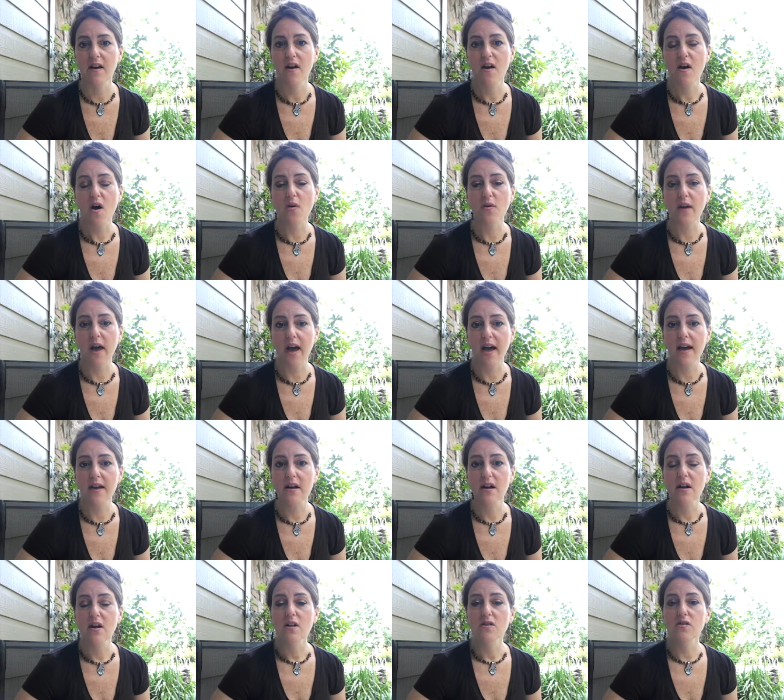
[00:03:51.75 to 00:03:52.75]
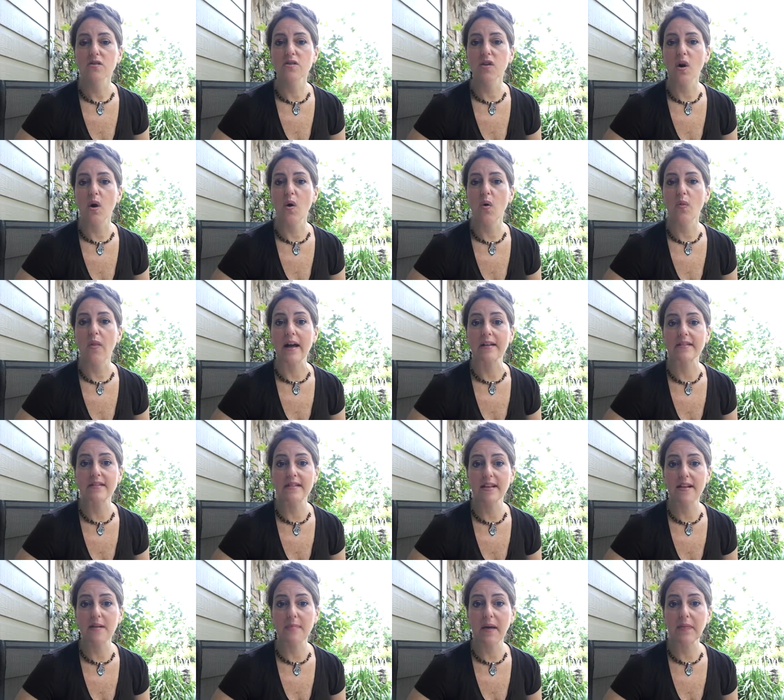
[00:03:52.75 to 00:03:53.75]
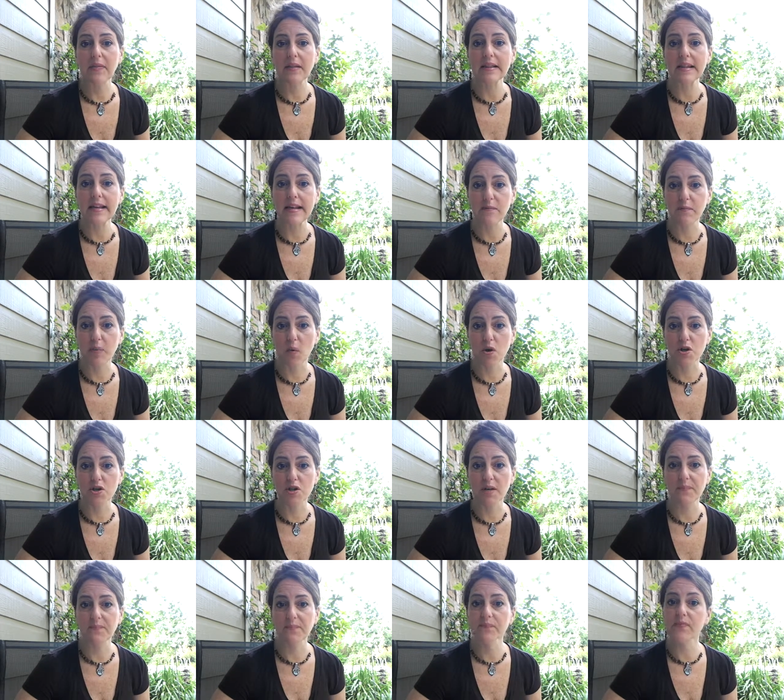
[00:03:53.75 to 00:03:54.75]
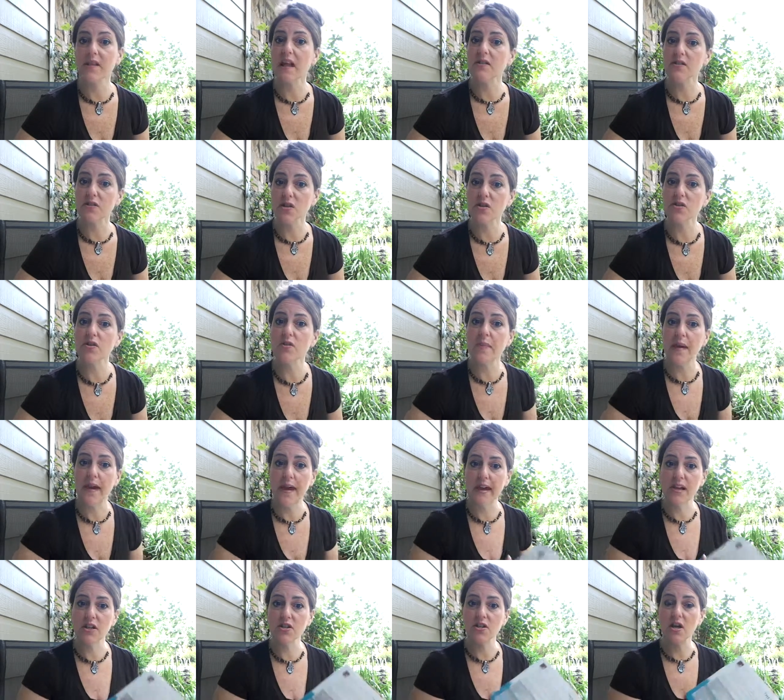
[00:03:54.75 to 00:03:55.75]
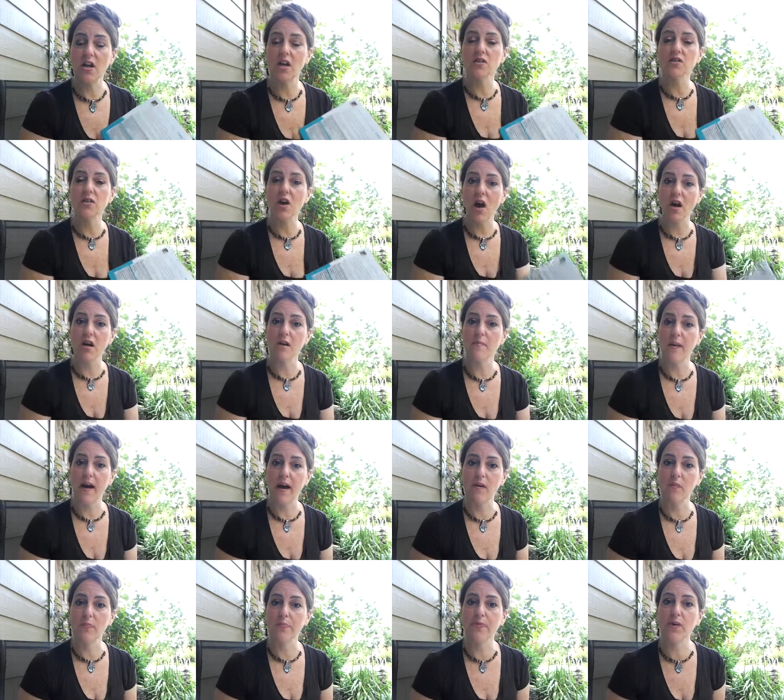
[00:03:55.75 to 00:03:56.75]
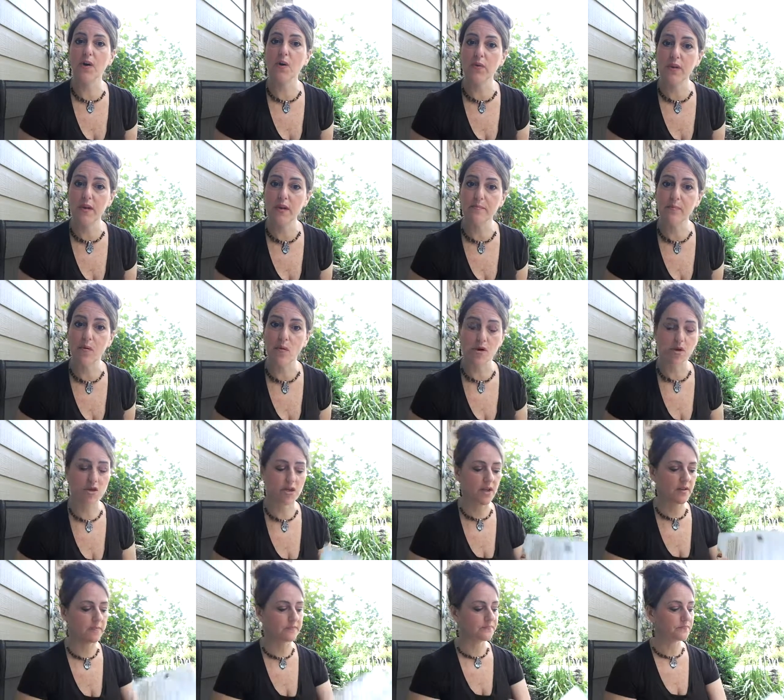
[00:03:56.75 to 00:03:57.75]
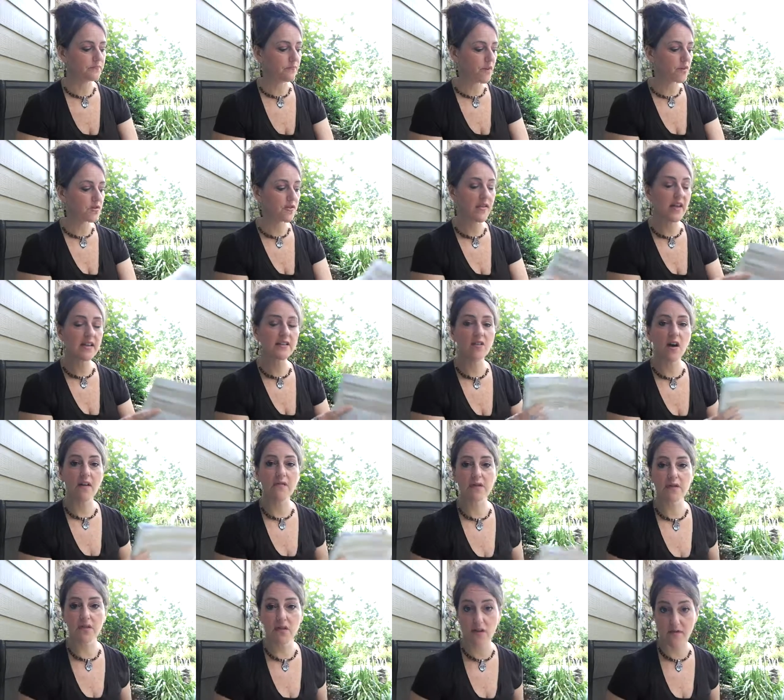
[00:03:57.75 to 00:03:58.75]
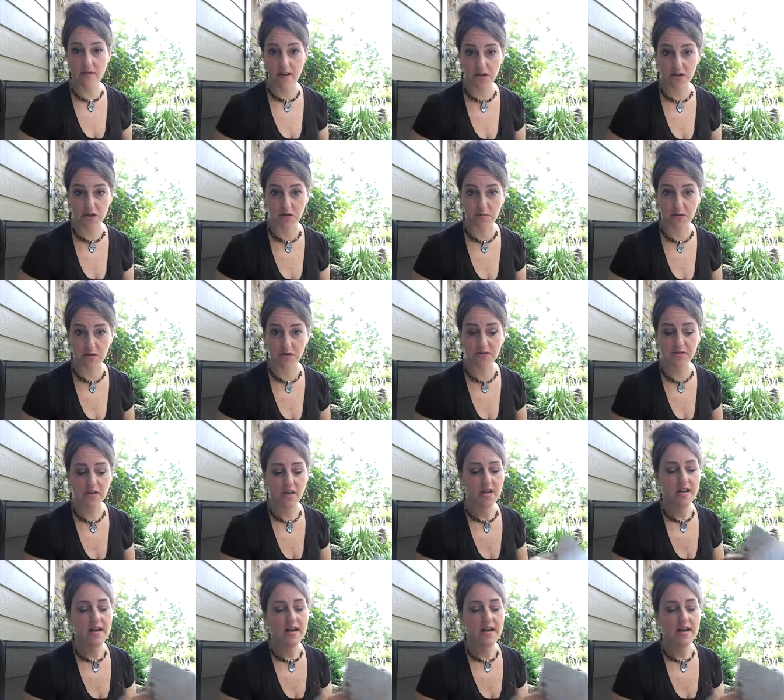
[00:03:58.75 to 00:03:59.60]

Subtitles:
Okay, so that's it about the lean portion. Let's turn the page and talk about the green portion. So that's obviously your vegetables.